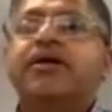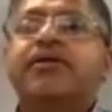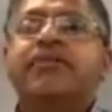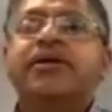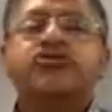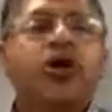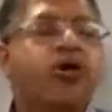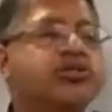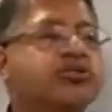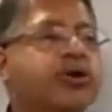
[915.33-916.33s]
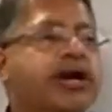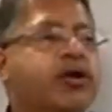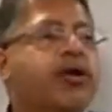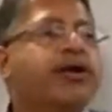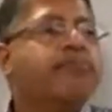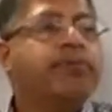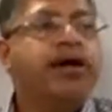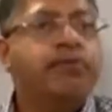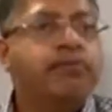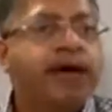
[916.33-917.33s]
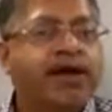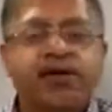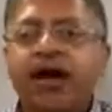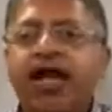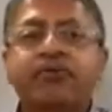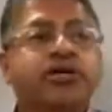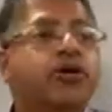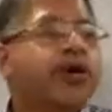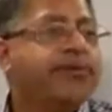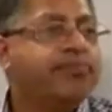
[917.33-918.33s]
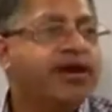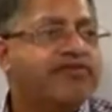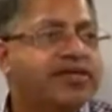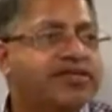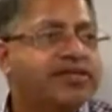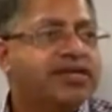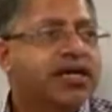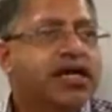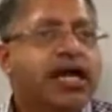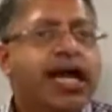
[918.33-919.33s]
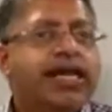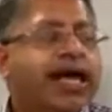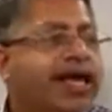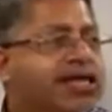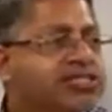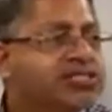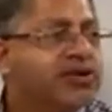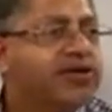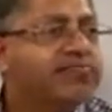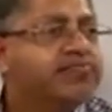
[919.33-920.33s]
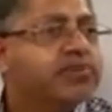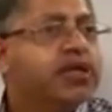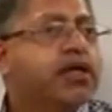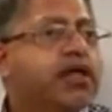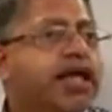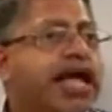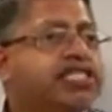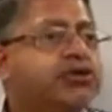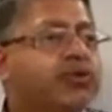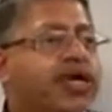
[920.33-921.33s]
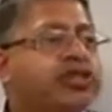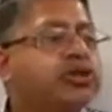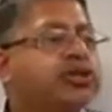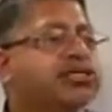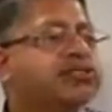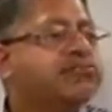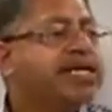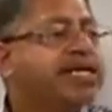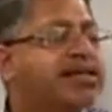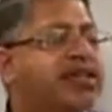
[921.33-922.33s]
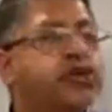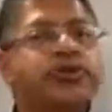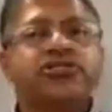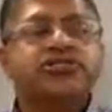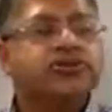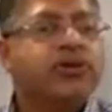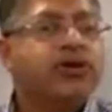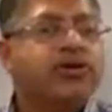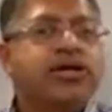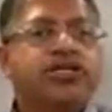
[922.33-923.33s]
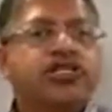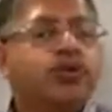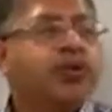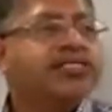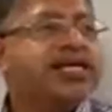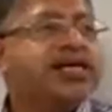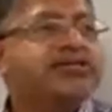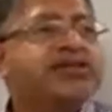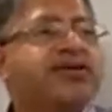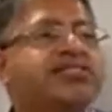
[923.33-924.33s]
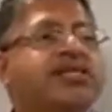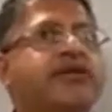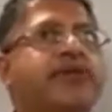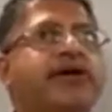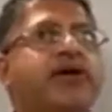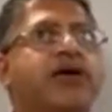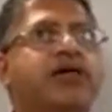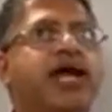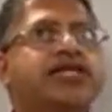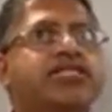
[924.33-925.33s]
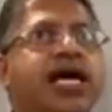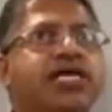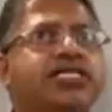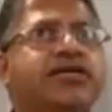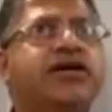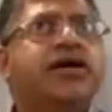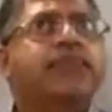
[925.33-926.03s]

But he was also a great man of God. He was a great prophet. Yeah. And Esther, as you read through this Megillah, through this scroll, towards the, you start seeing her being called, as she,